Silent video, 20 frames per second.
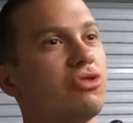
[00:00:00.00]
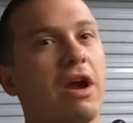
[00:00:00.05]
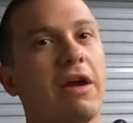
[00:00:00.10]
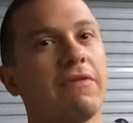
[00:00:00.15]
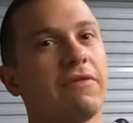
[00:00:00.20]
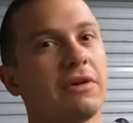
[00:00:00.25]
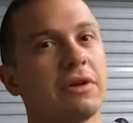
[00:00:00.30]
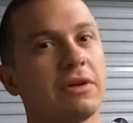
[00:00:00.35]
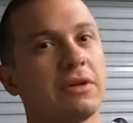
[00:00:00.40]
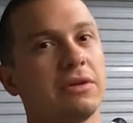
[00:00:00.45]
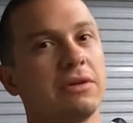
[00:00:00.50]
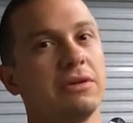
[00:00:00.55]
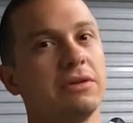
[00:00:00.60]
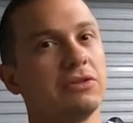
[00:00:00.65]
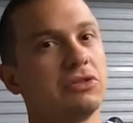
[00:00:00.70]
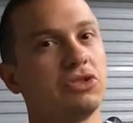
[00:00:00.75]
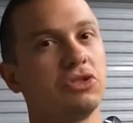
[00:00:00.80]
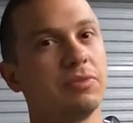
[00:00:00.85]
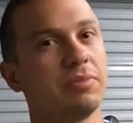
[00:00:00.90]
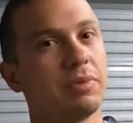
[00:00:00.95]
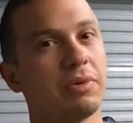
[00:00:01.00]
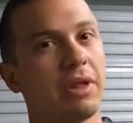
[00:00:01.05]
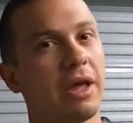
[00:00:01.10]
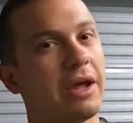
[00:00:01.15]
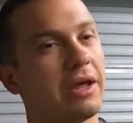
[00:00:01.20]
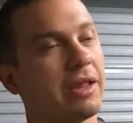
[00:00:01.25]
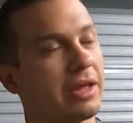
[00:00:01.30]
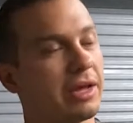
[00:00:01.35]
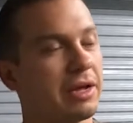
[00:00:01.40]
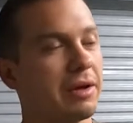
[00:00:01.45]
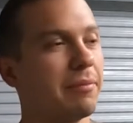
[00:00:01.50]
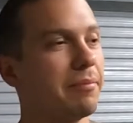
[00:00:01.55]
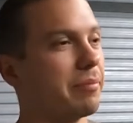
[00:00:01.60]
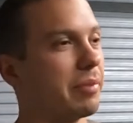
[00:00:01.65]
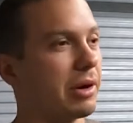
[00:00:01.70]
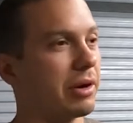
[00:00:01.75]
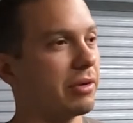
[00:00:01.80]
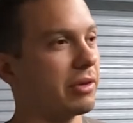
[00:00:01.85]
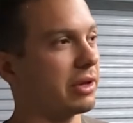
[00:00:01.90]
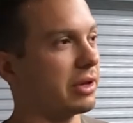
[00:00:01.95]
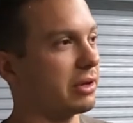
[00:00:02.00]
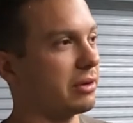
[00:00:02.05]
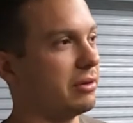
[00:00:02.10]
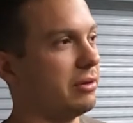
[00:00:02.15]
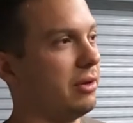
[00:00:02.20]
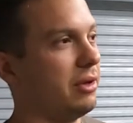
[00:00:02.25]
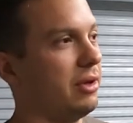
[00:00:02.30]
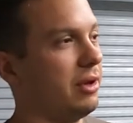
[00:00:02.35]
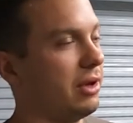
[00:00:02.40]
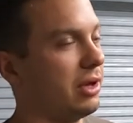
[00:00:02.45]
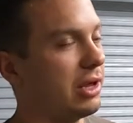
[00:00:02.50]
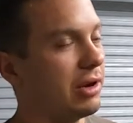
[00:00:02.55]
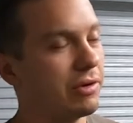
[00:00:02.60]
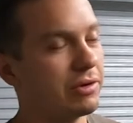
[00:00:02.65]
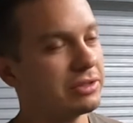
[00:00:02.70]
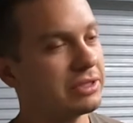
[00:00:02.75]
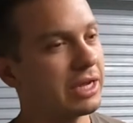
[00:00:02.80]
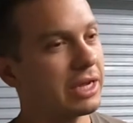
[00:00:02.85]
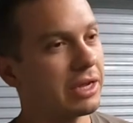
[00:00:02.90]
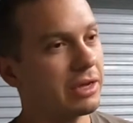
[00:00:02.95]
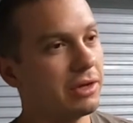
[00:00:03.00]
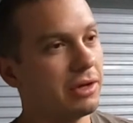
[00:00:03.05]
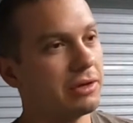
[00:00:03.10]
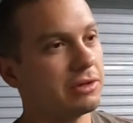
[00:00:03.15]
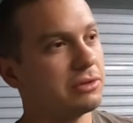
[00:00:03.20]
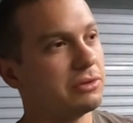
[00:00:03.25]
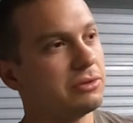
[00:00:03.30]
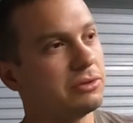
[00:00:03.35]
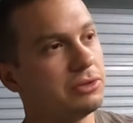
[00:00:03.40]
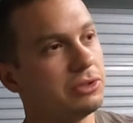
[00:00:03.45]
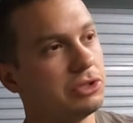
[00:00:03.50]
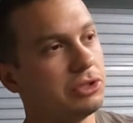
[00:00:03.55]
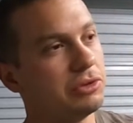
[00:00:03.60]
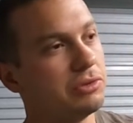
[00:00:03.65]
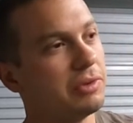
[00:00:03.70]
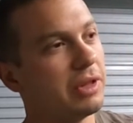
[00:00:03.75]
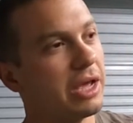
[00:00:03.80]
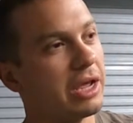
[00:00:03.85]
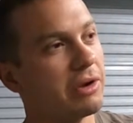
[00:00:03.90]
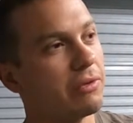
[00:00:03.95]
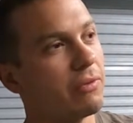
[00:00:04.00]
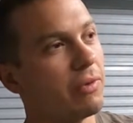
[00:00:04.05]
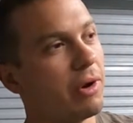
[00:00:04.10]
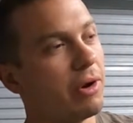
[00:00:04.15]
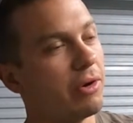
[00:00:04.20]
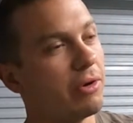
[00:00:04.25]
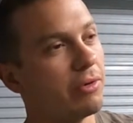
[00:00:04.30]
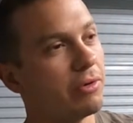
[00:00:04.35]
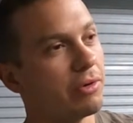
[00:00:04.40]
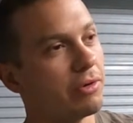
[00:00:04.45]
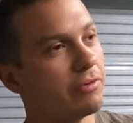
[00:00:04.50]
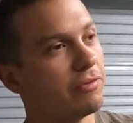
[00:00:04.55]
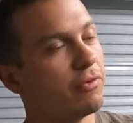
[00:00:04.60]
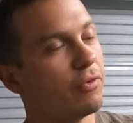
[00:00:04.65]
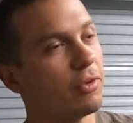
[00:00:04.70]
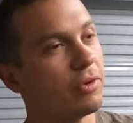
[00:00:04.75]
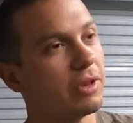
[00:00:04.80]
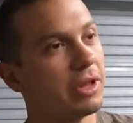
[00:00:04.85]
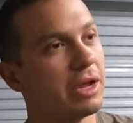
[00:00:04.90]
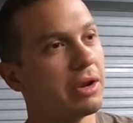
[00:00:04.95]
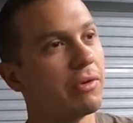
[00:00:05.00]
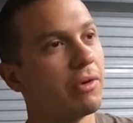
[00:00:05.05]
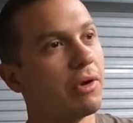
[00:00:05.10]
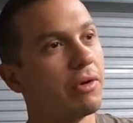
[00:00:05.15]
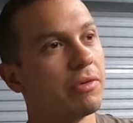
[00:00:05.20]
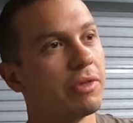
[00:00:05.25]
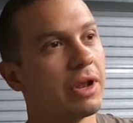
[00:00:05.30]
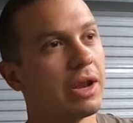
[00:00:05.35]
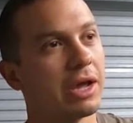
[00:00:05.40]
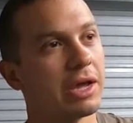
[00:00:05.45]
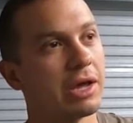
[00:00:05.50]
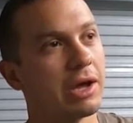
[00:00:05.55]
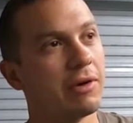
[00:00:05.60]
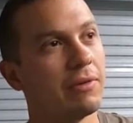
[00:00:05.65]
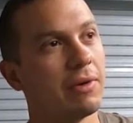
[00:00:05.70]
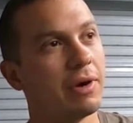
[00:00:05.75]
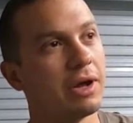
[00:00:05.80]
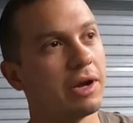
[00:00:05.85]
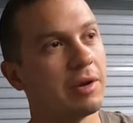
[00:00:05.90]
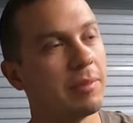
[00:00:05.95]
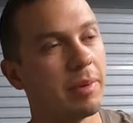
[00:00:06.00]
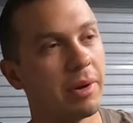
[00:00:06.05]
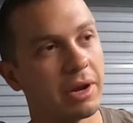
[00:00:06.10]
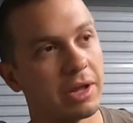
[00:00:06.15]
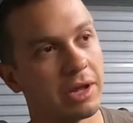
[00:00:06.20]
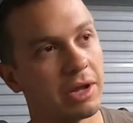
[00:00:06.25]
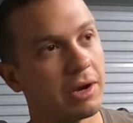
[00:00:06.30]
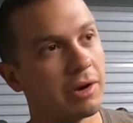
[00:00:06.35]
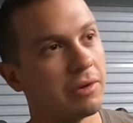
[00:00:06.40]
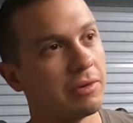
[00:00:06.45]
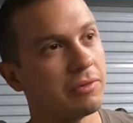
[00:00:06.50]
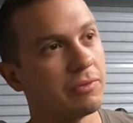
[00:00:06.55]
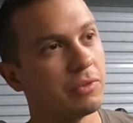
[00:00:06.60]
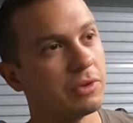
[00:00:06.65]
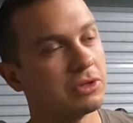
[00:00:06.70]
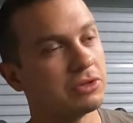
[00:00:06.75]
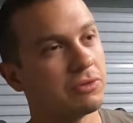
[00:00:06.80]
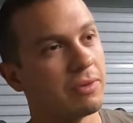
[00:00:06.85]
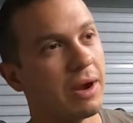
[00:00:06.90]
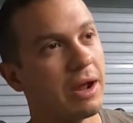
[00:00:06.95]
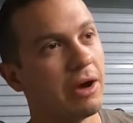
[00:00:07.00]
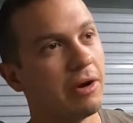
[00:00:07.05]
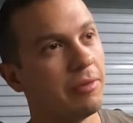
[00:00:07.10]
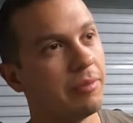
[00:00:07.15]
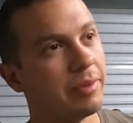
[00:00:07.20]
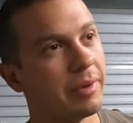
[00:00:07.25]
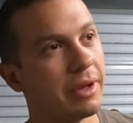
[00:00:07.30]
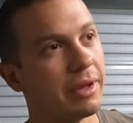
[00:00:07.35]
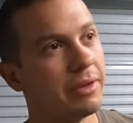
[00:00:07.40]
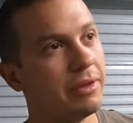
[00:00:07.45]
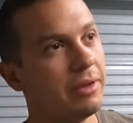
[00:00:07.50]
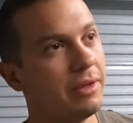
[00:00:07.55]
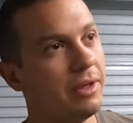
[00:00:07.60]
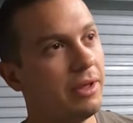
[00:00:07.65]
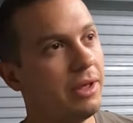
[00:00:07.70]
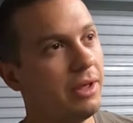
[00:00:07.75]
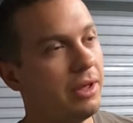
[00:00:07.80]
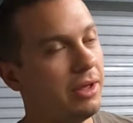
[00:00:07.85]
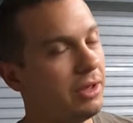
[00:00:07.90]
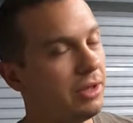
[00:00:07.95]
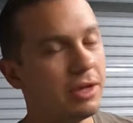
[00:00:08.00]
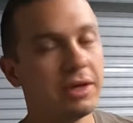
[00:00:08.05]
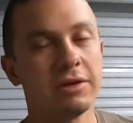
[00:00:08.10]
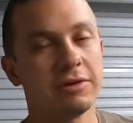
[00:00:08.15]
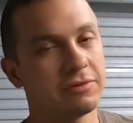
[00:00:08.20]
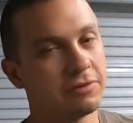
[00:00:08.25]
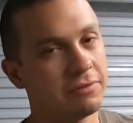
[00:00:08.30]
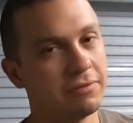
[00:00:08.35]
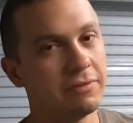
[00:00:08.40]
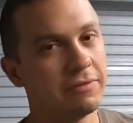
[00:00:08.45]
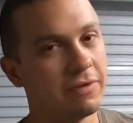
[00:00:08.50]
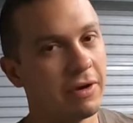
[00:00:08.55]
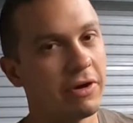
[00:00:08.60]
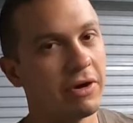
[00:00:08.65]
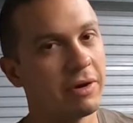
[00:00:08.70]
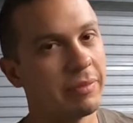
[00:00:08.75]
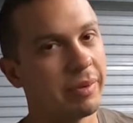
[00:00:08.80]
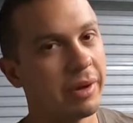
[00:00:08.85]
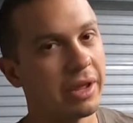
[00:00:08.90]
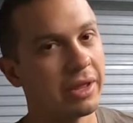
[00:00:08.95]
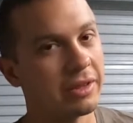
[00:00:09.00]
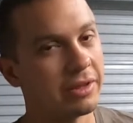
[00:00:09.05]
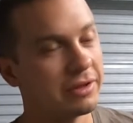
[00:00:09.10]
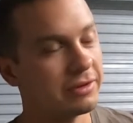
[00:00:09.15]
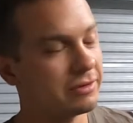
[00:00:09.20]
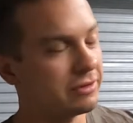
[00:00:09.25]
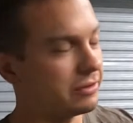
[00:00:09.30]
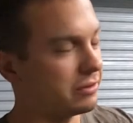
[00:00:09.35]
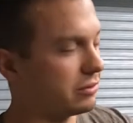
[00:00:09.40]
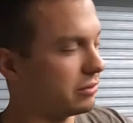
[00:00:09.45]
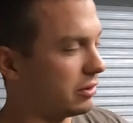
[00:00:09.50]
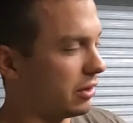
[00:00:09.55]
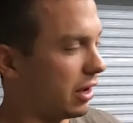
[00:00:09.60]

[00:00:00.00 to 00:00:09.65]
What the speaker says: traffic is super light. Like I'm barely, you know, it's like a 2-lane road or 4-lane road that I go on depending on which route, but it's very painless.